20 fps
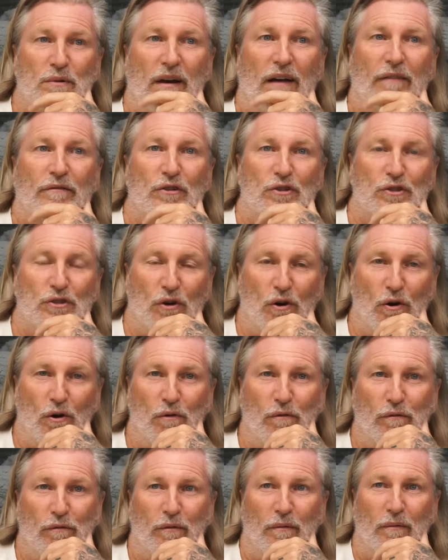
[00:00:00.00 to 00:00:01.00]
we have to
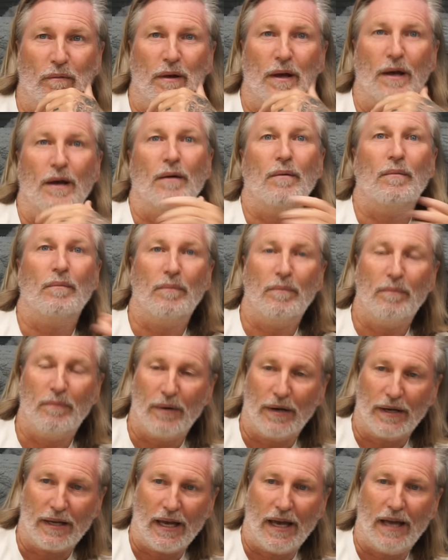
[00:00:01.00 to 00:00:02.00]
solve,
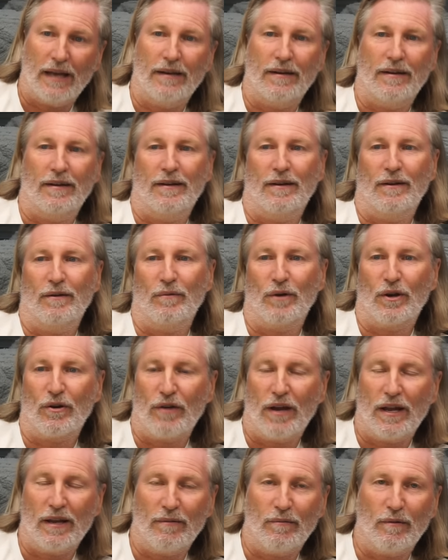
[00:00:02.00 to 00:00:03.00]
but again,
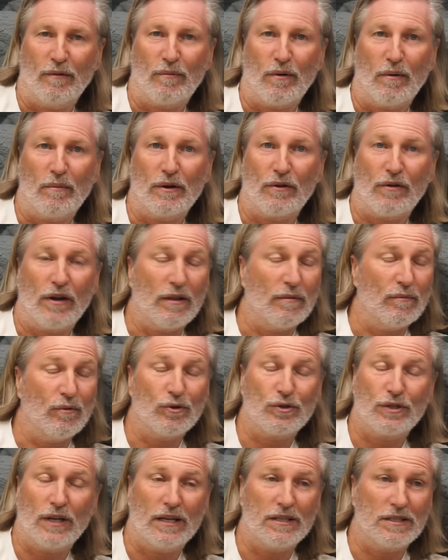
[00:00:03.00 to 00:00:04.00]
we've probably created the
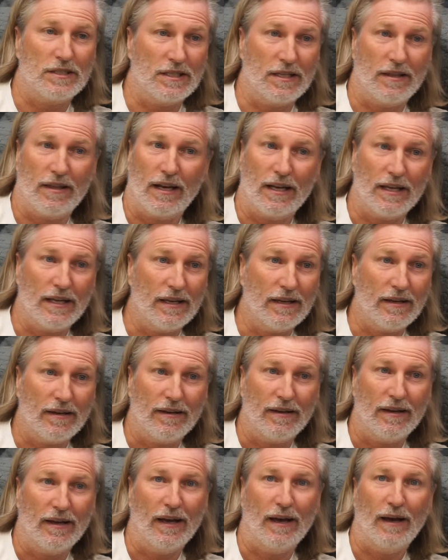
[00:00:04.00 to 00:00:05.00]
most chances in the league,
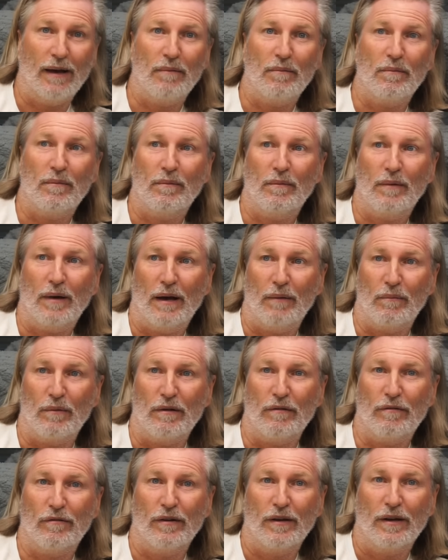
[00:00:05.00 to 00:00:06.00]
and
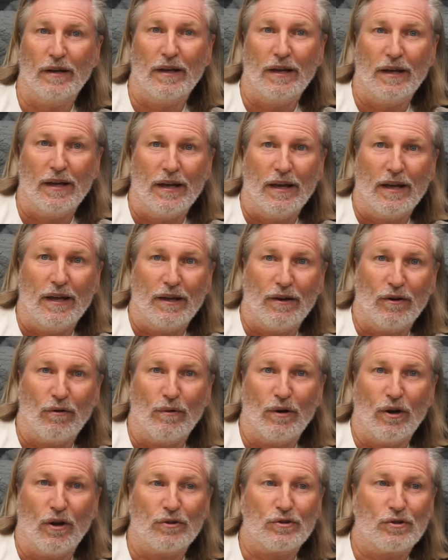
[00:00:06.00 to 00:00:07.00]
we've, you know,
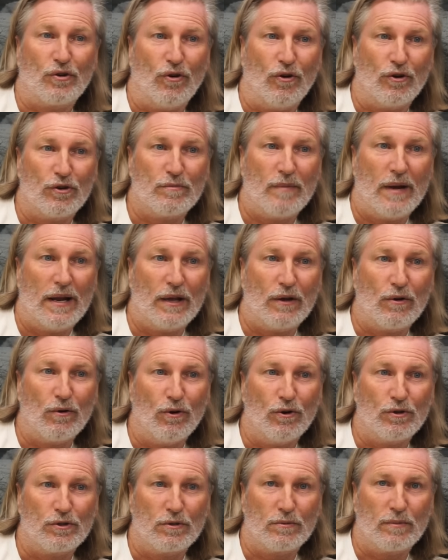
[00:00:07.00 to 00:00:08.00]
we're not scoring as many
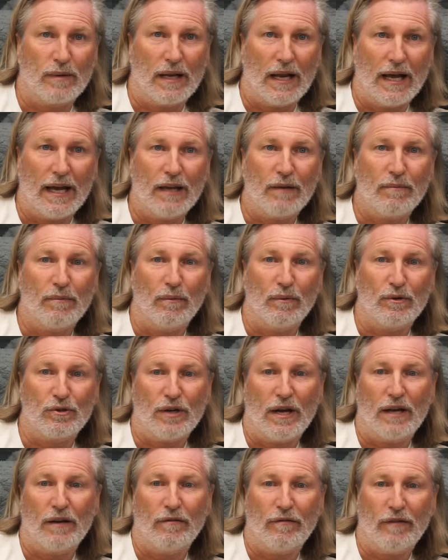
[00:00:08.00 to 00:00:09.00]
goals as we like, but we're
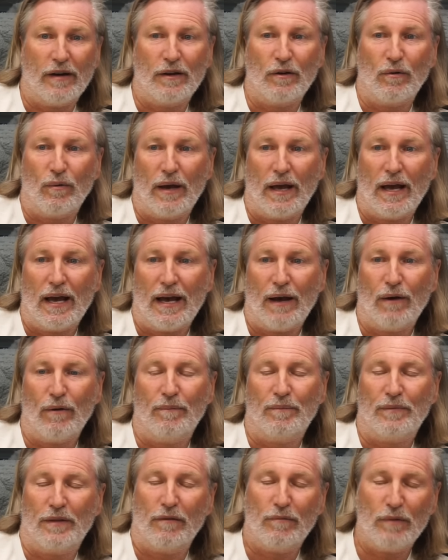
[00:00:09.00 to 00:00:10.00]
trying to find a way
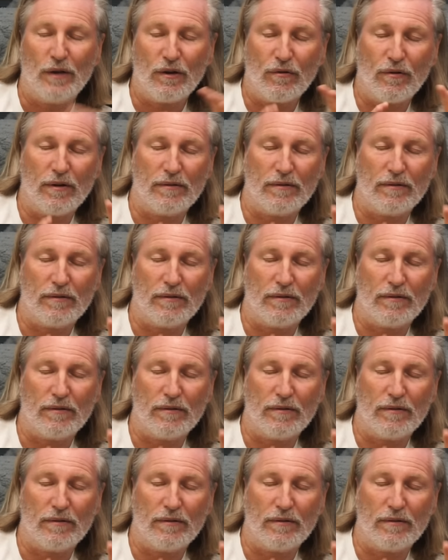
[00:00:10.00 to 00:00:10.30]
how. If we